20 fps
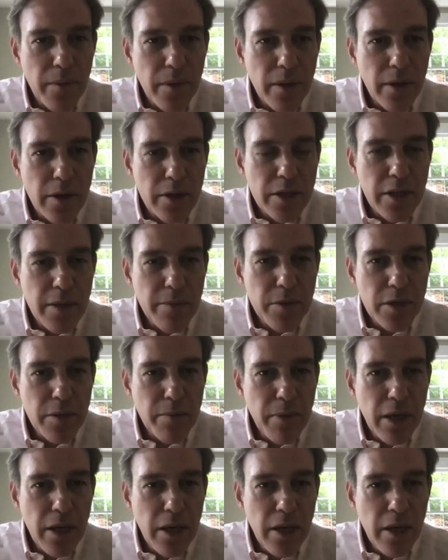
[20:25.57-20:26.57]
There seems to
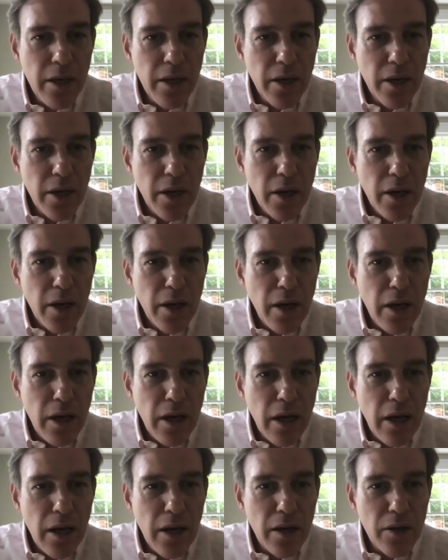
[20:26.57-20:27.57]
be
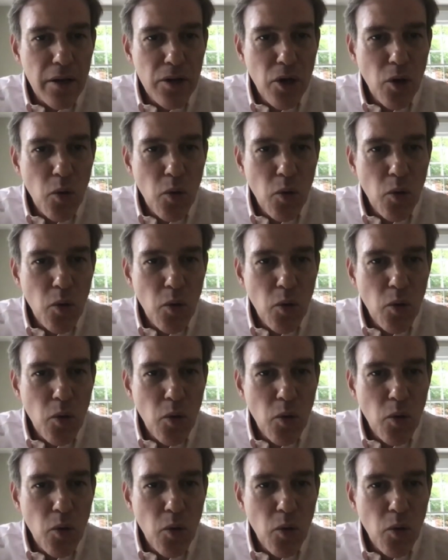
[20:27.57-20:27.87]
no